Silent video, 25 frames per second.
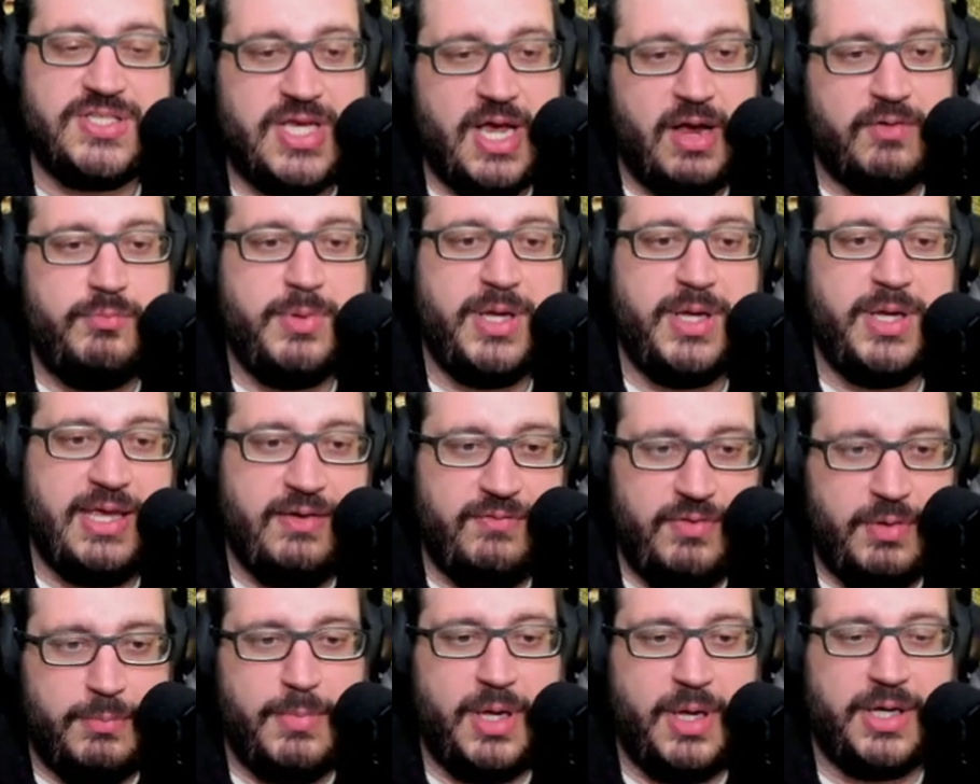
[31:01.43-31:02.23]
government
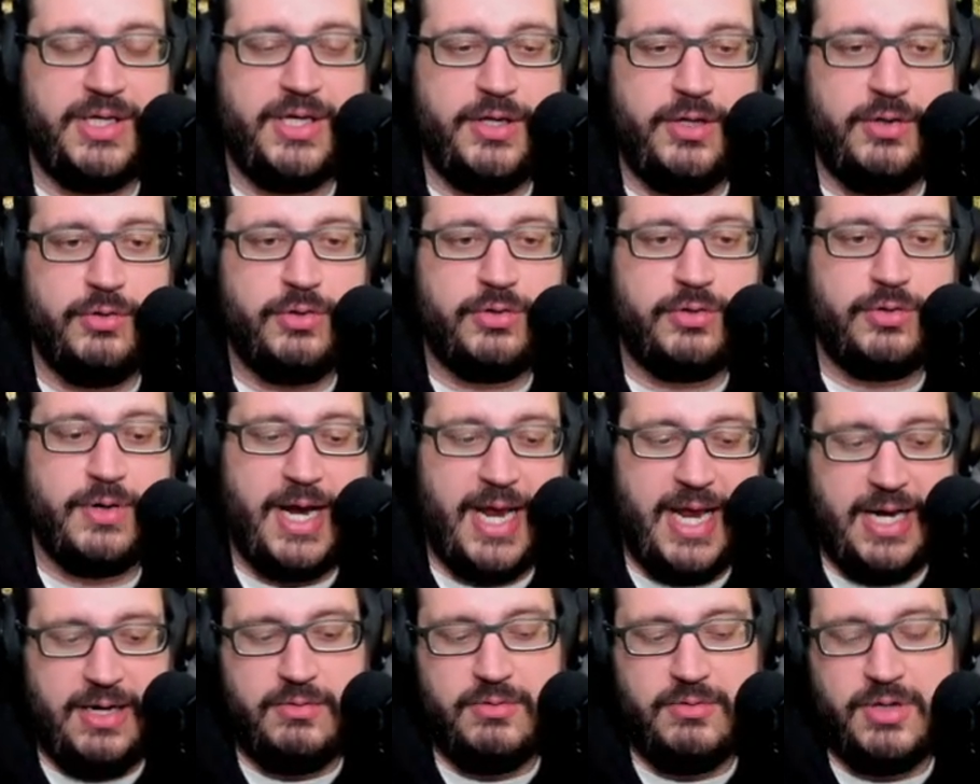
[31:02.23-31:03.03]
giving money to
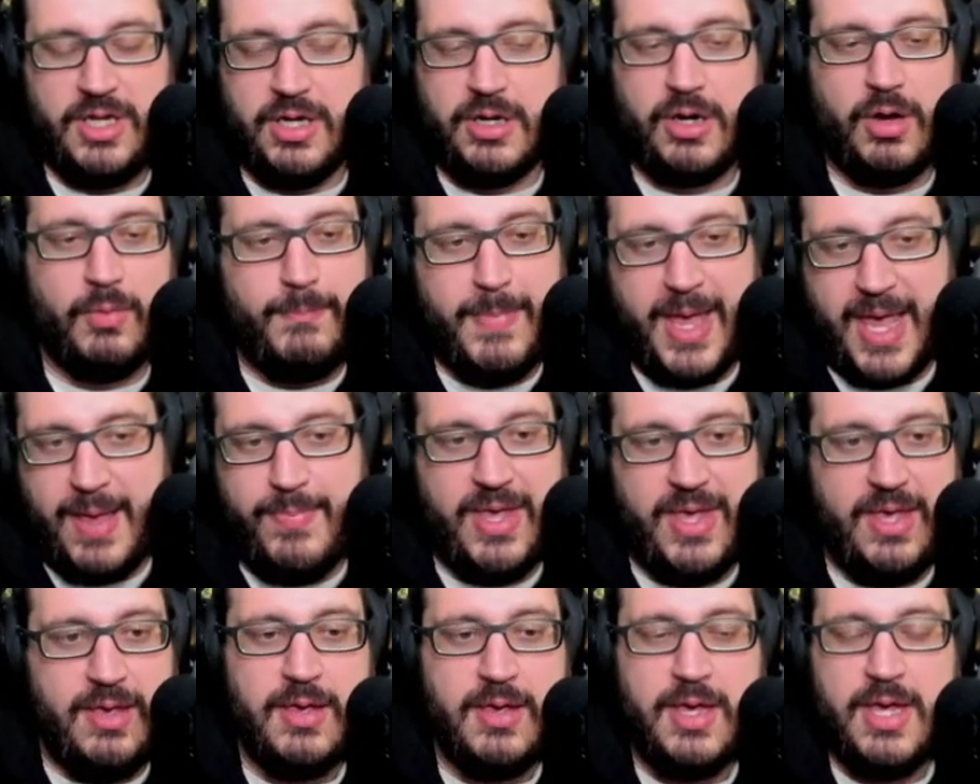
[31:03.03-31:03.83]
Ukraine,
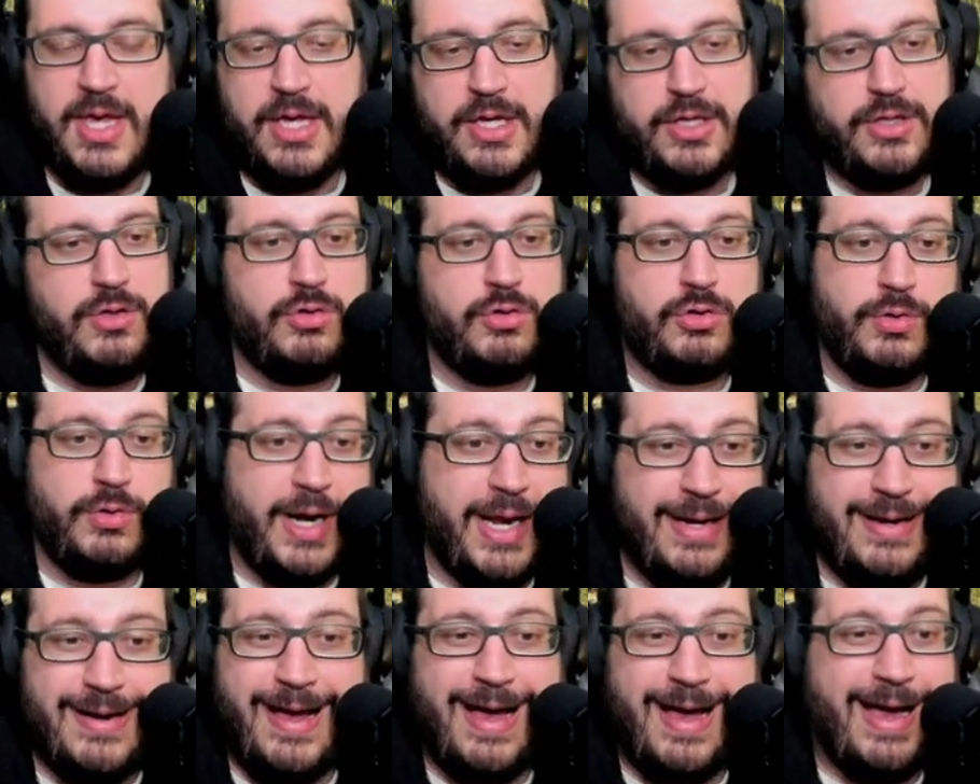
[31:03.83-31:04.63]
maybe
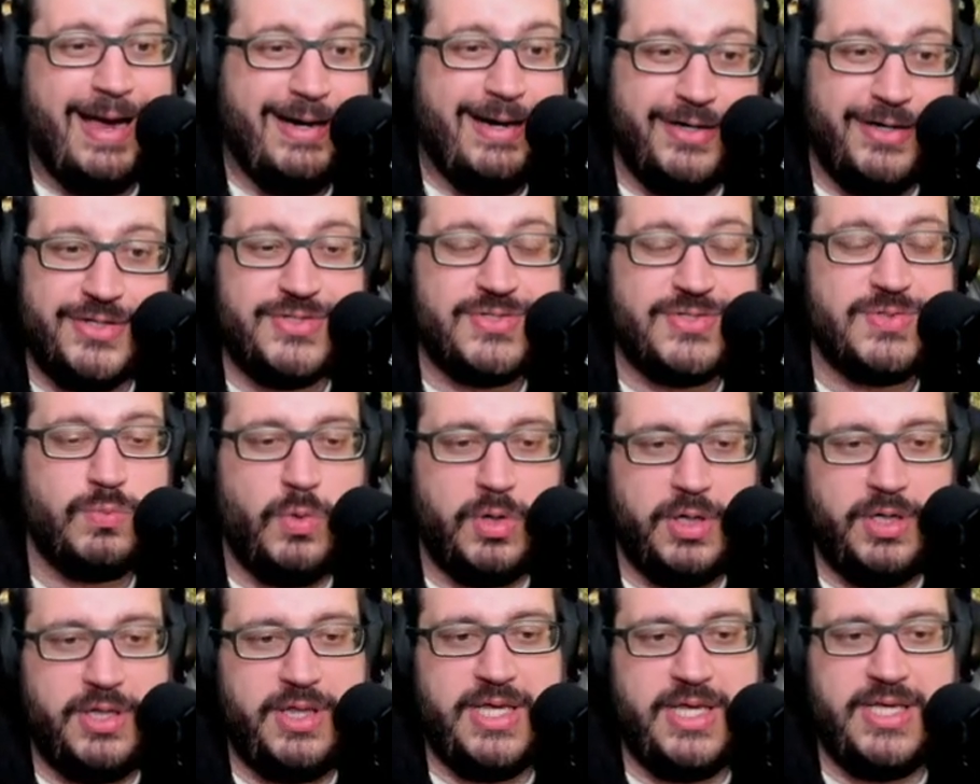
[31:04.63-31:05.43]
Ukraine hires
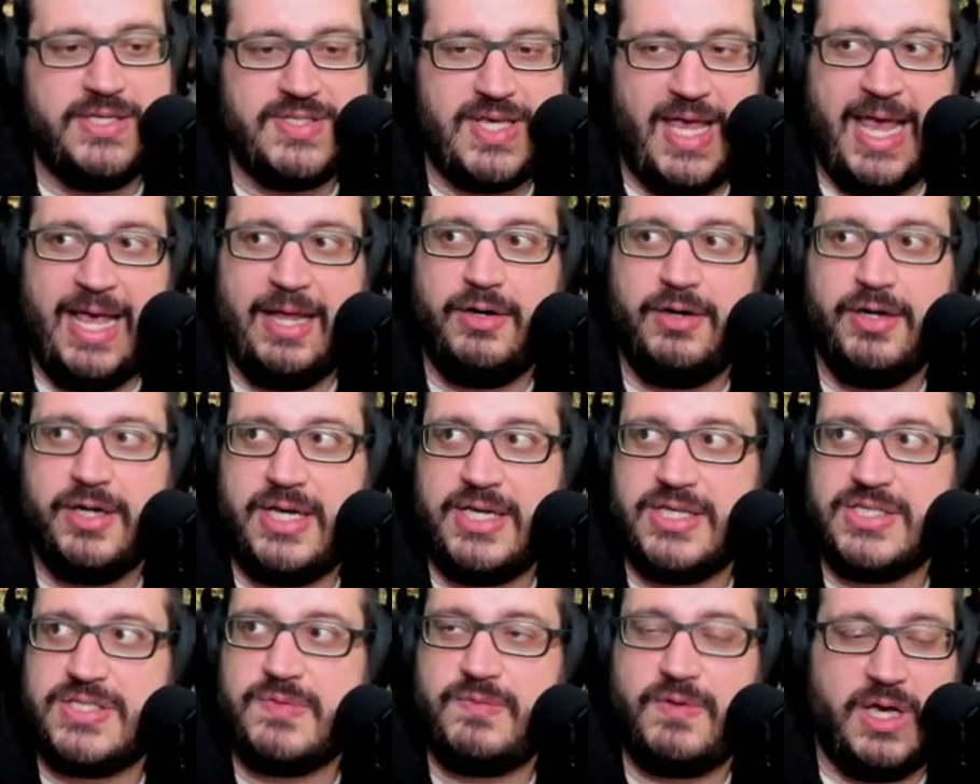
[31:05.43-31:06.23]
one of these
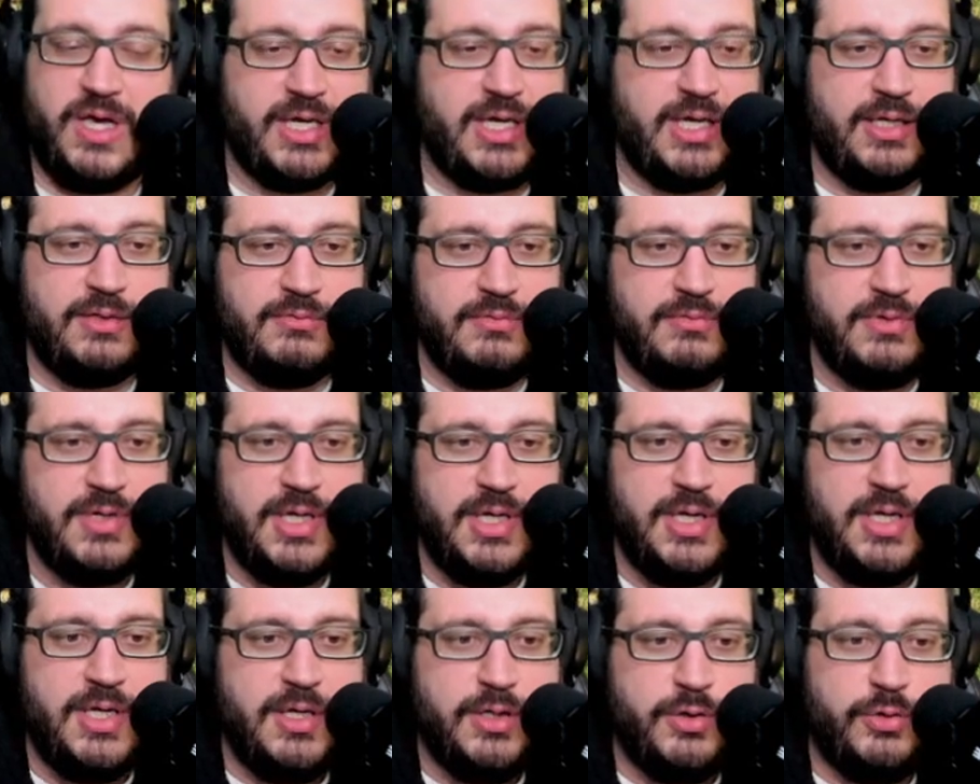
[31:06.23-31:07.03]
anarchist fucking
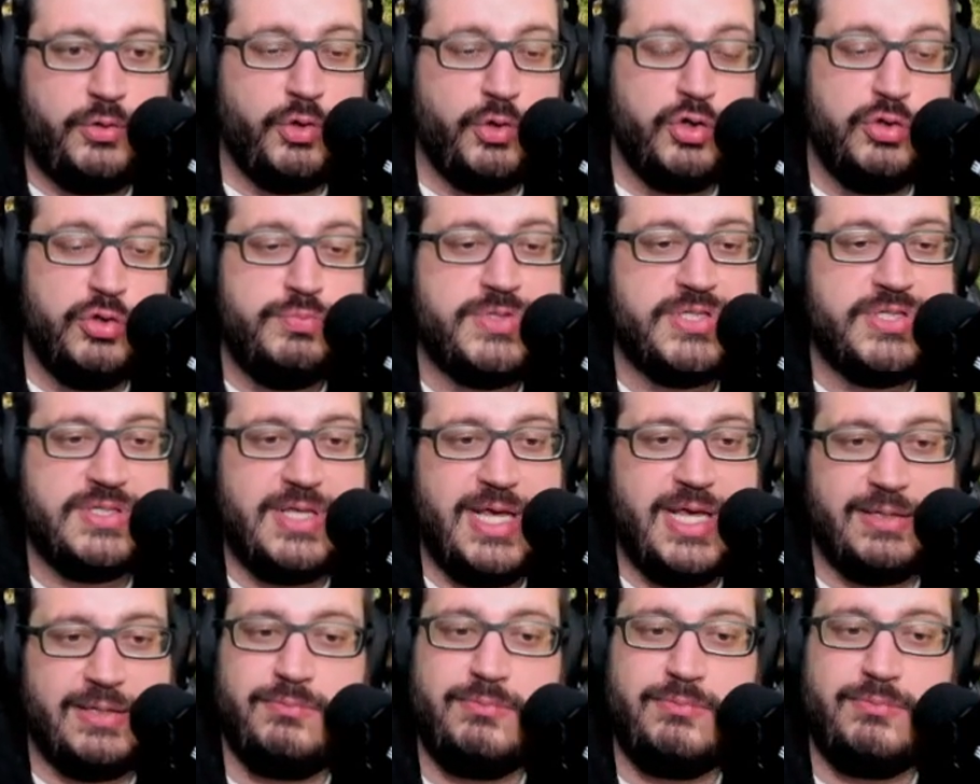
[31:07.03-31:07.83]
groups
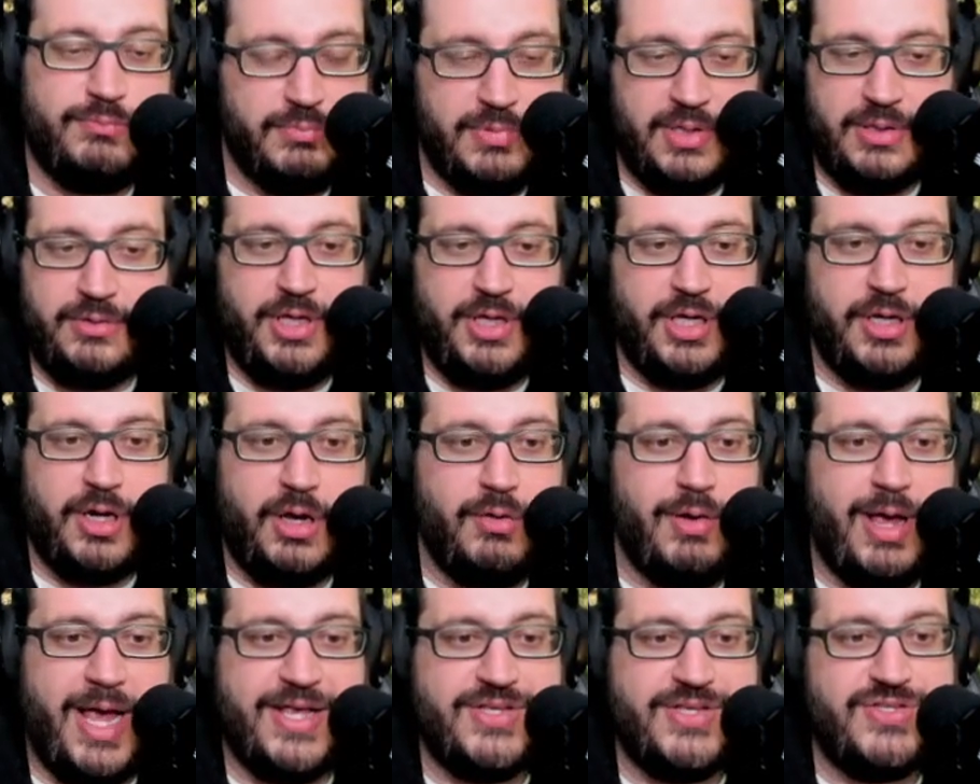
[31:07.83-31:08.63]
that,
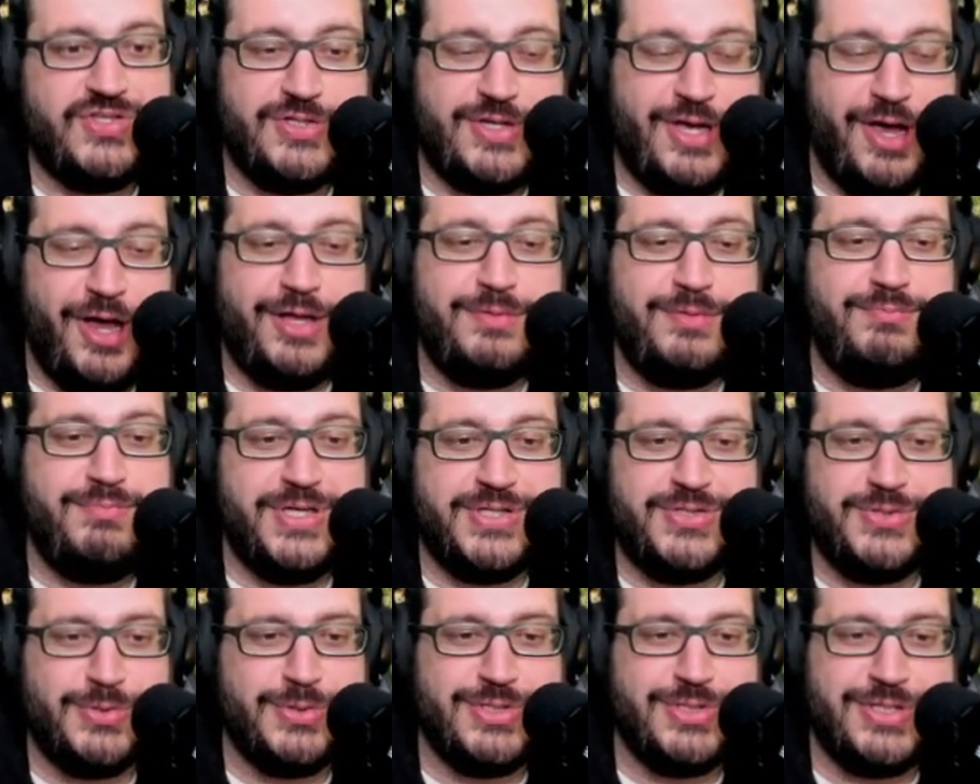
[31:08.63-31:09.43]
has Scud
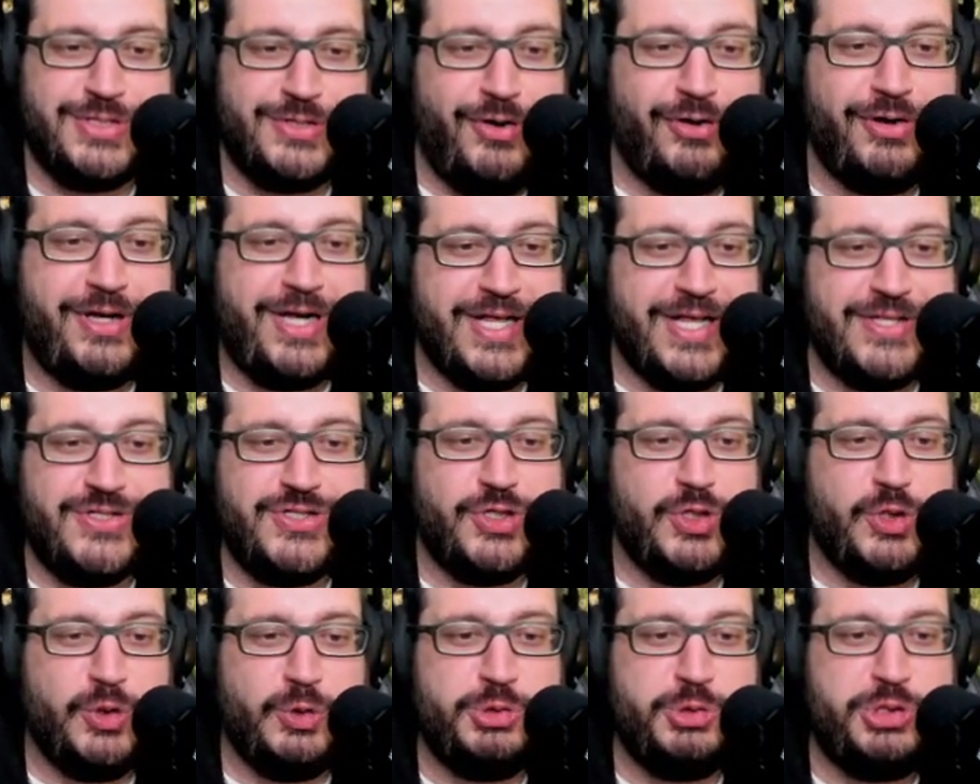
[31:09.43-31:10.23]
missiles and all kinds
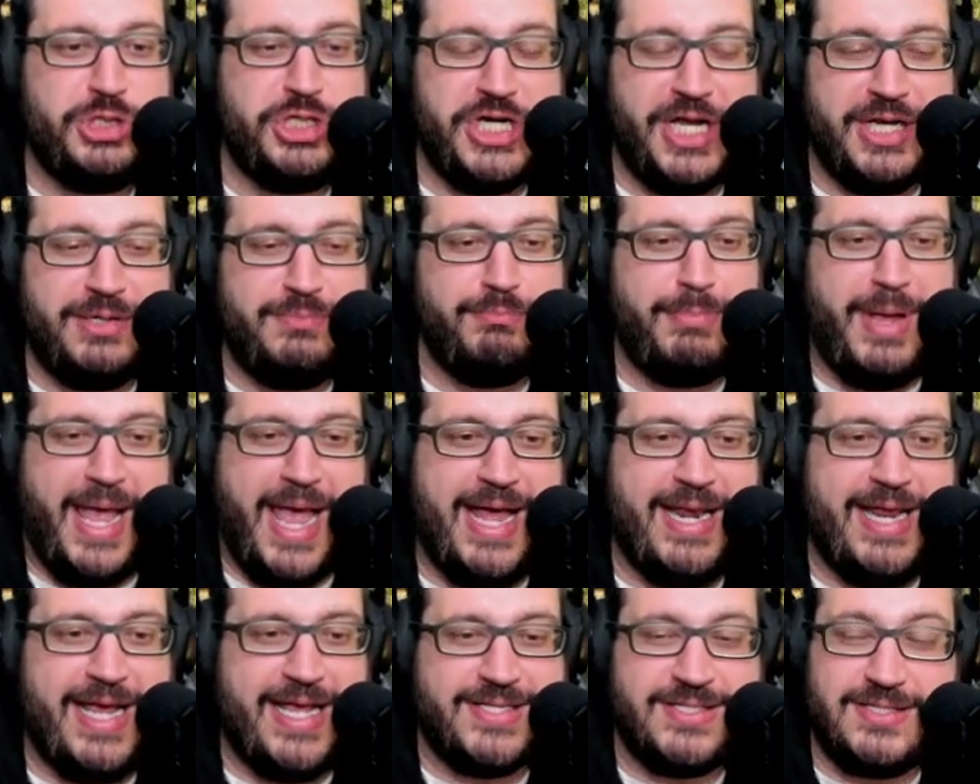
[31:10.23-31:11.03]
of cool shit and
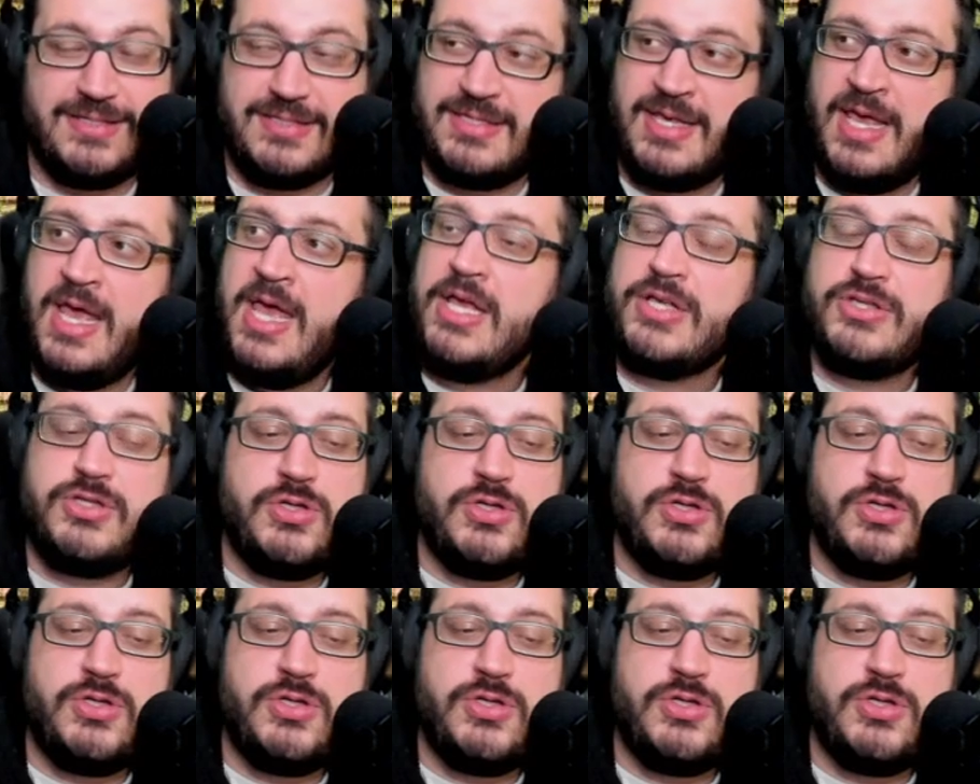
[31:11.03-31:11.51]
badass.